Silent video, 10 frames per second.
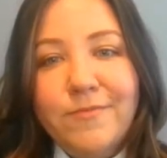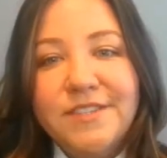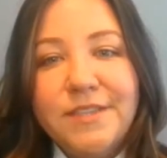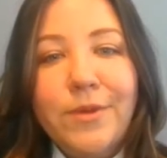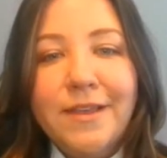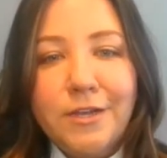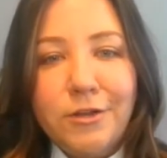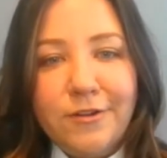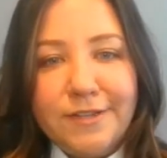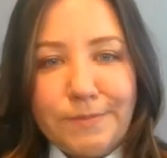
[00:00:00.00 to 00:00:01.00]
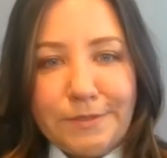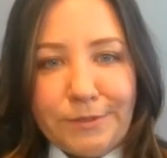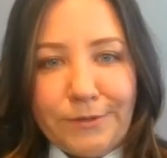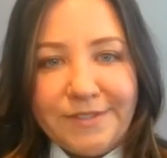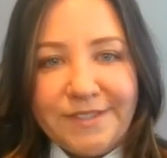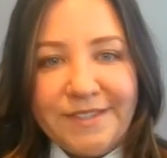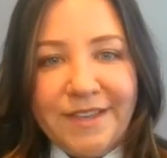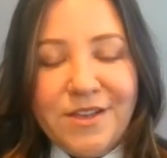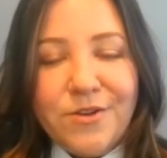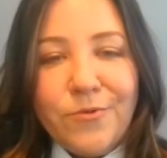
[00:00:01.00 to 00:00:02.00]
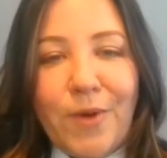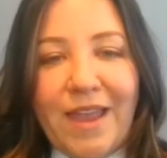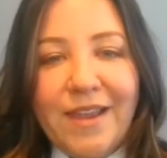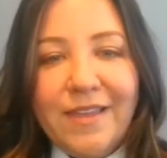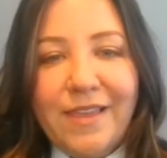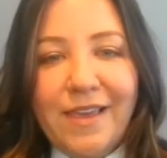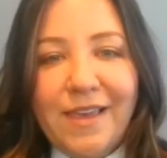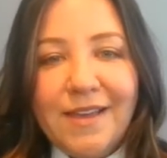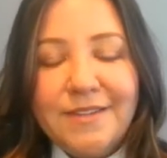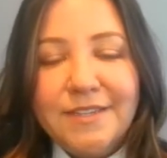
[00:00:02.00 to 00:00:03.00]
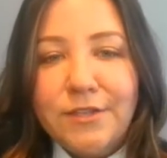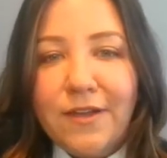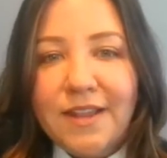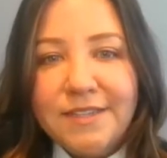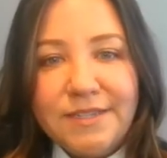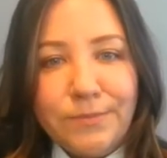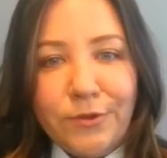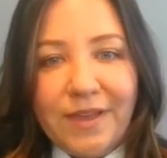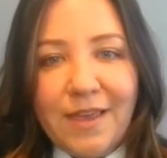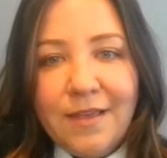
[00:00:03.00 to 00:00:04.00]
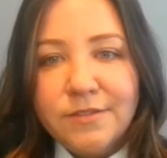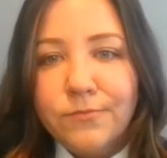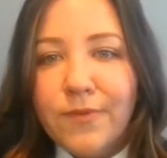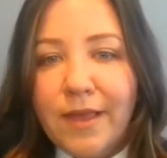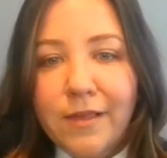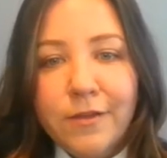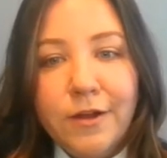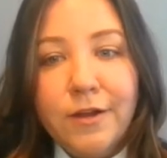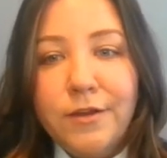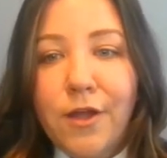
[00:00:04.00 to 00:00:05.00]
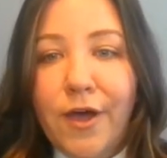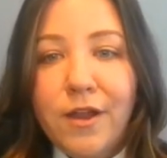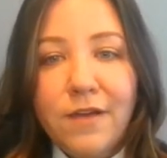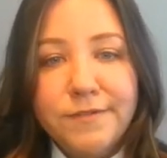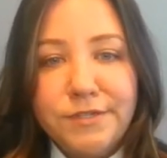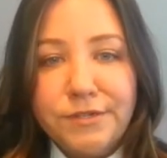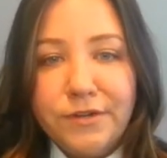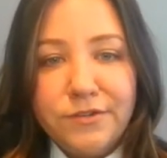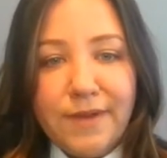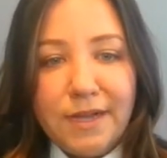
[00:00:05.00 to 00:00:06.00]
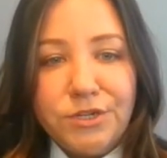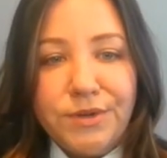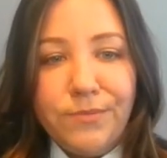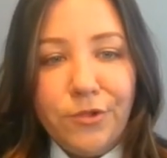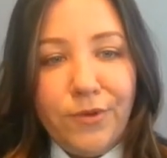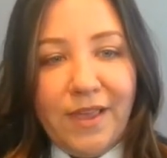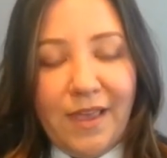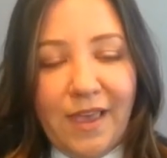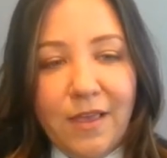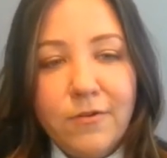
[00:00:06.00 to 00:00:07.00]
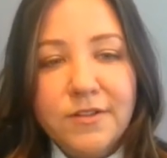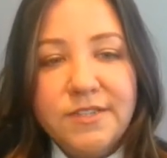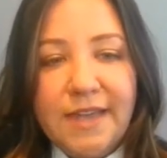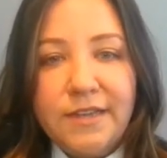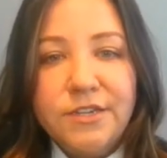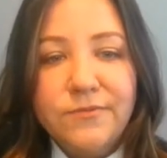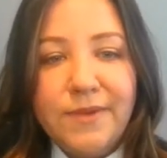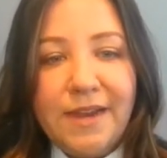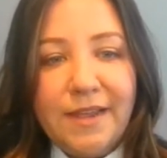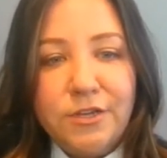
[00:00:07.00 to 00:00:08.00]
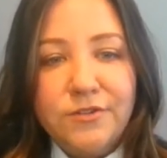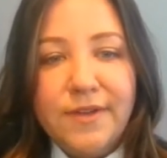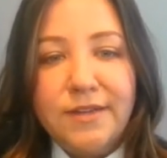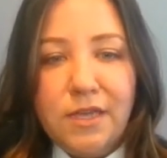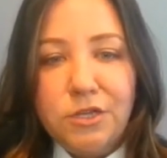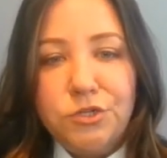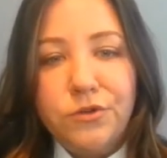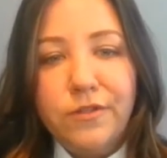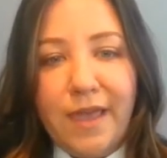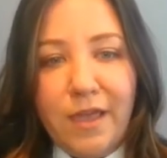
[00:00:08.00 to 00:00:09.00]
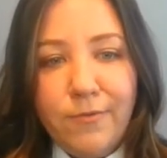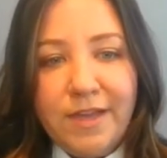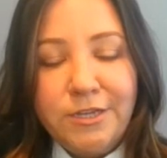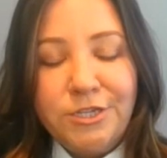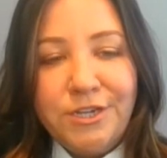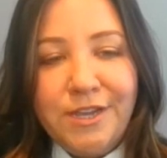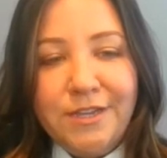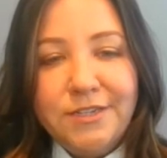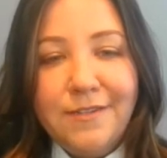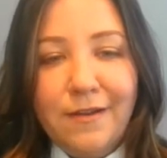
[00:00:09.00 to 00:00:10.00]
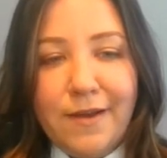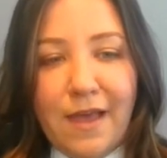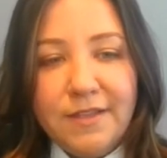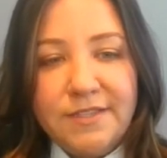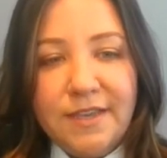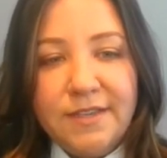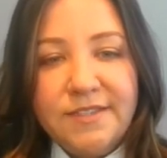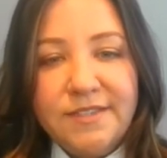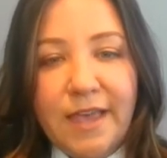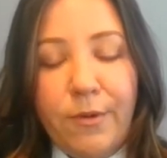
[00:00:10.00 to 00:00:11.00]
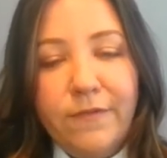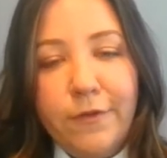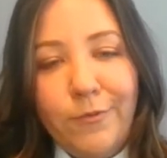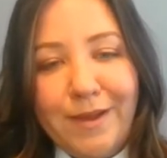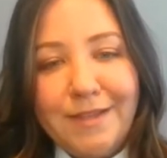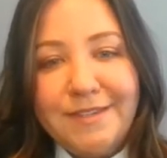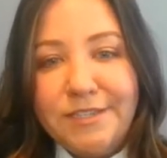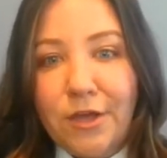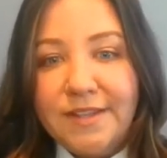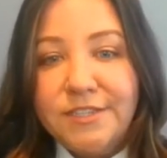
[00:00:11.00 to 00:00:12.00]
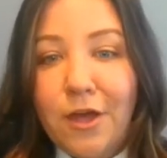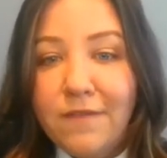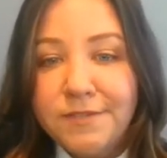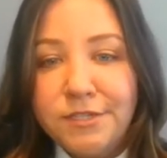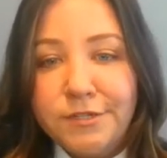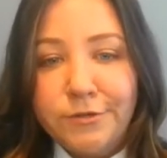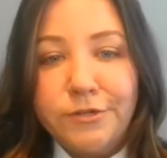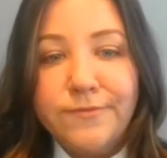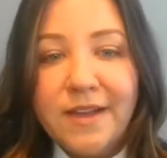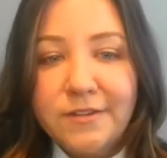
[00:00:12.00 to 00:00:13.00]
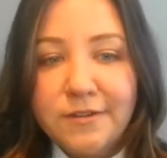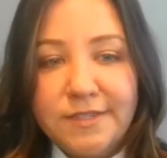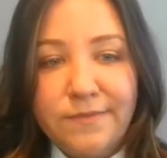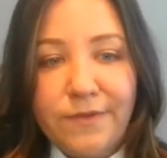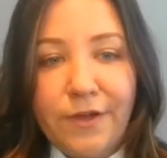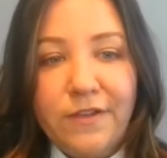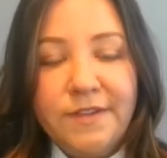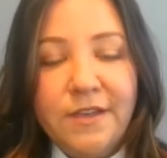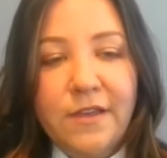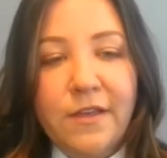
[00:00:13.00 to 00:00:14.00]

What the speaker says: with somewhat incongruous results. When the dishonest employee is a regular non-officer or director employee, courts tend to read in direct and control language to their analysis. However, when a dishonest officer or director is involved,